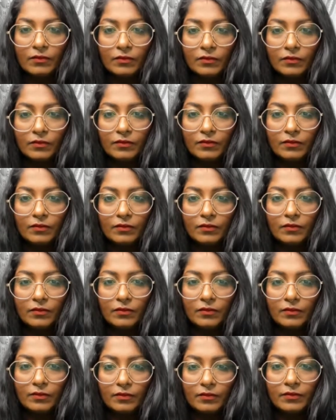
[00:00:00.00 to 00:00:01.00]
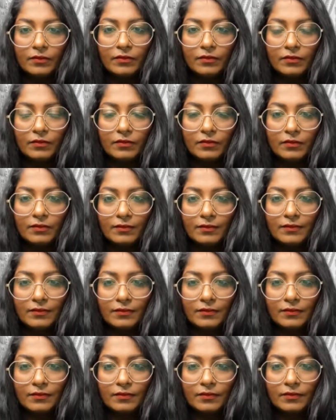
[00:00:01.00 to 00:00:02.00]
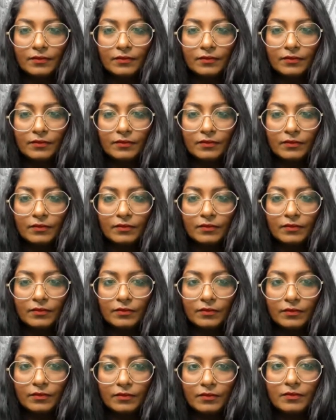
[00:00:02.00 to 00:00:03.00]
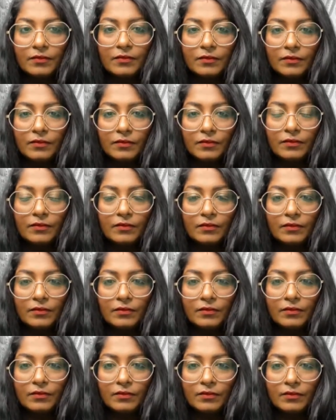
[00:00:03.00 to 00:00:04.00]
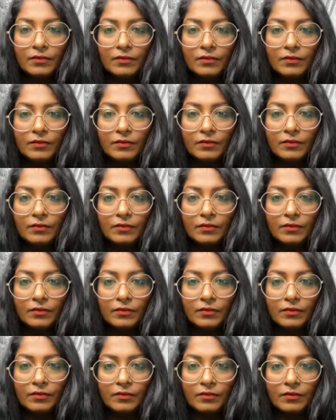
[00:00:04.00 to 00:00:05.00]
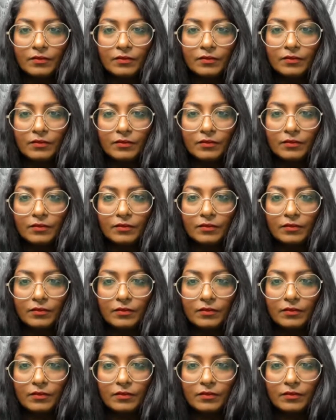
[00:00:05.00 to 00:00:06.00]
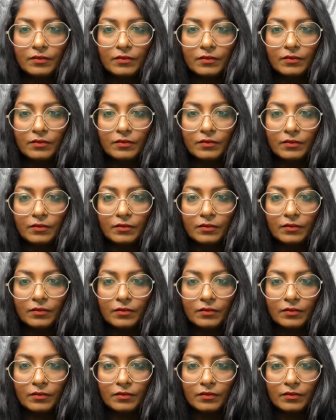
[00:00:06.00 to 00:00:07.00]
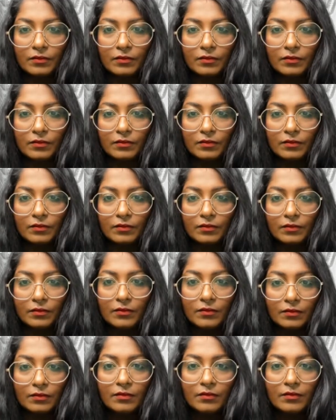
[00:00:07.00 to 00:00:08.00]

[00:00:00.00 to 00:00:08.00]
(not speaking)